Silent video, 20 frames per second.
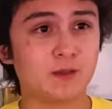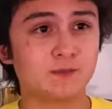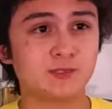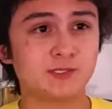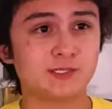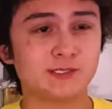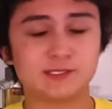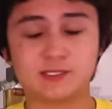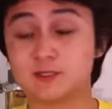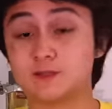
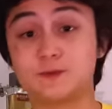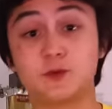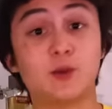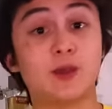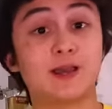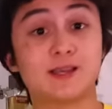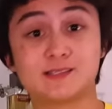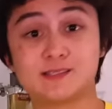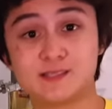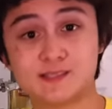option to give
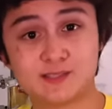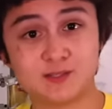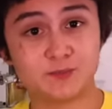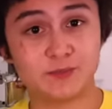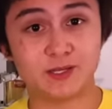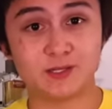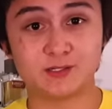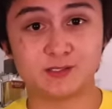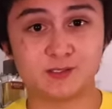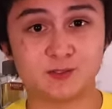you access to
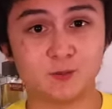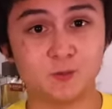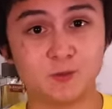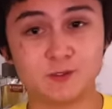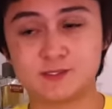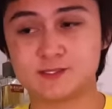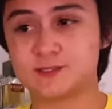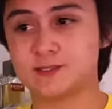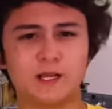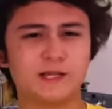better
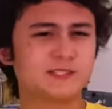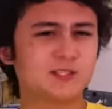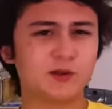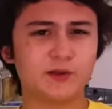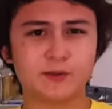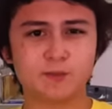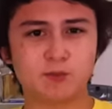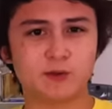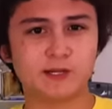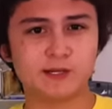tools. It's
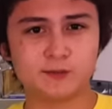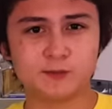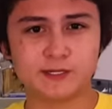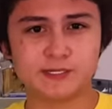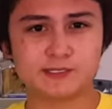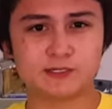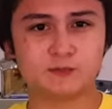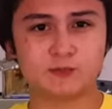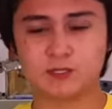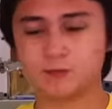already pretty
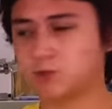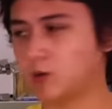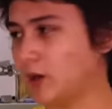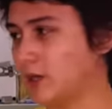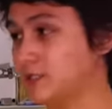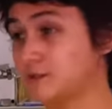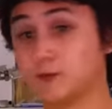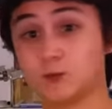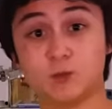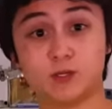reasonably
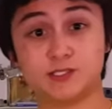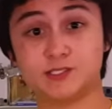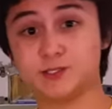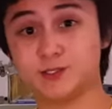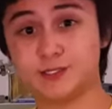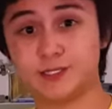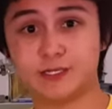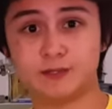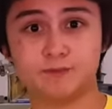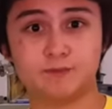priced for what you
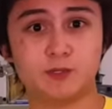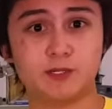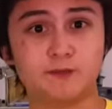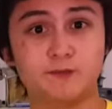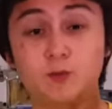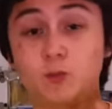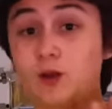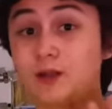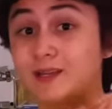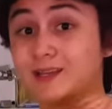get, but
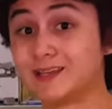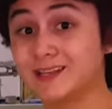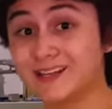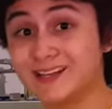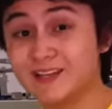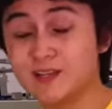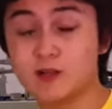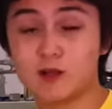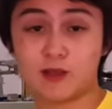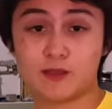if you want to get
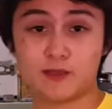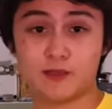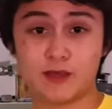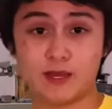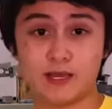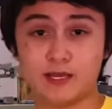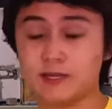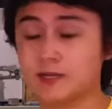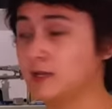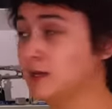in on
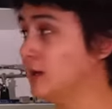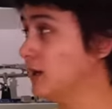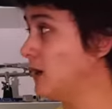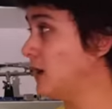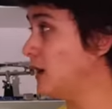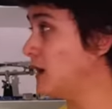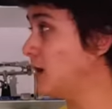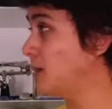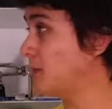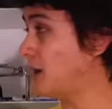that,
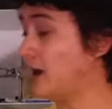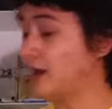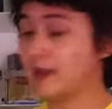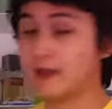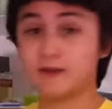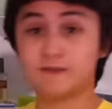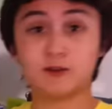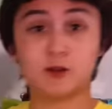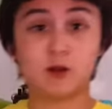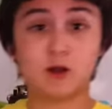um, I
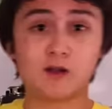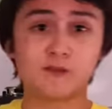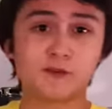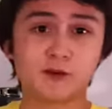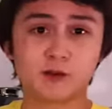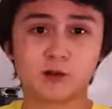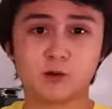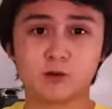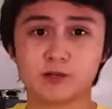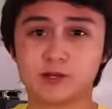have an
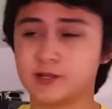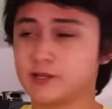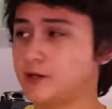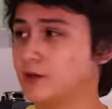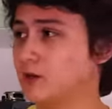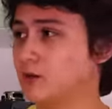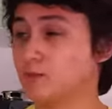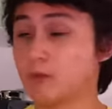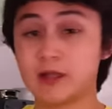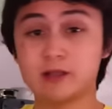offer code
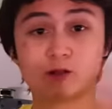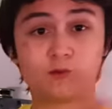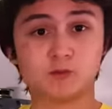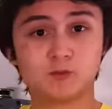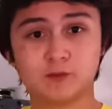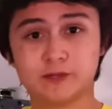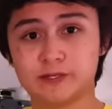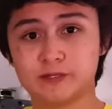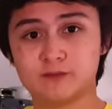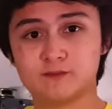here, Michael
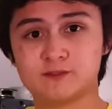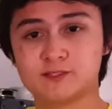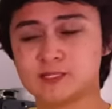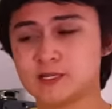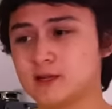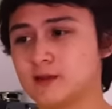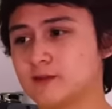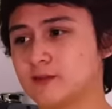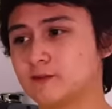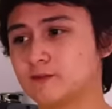Reeves.
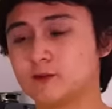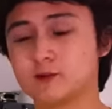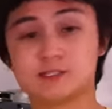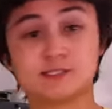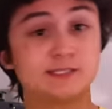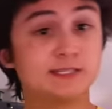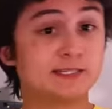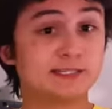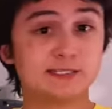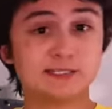The
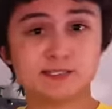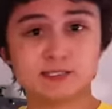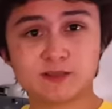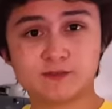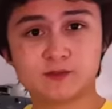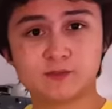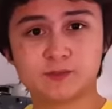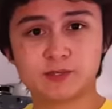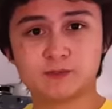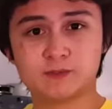first
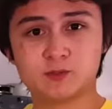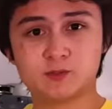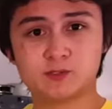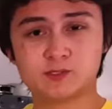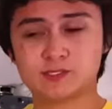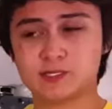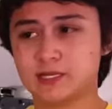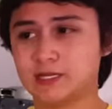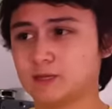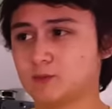67 people who
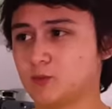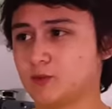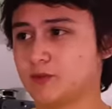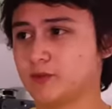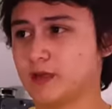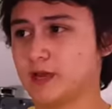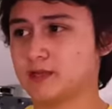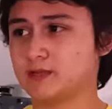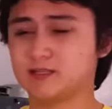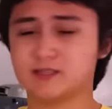sign up with
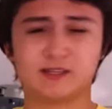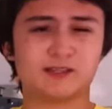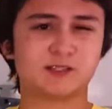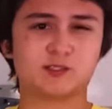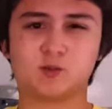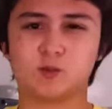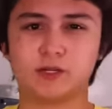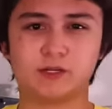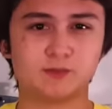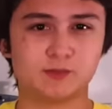that get like a
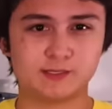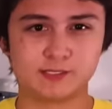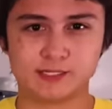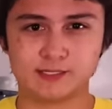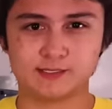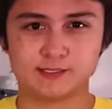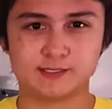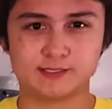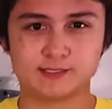20%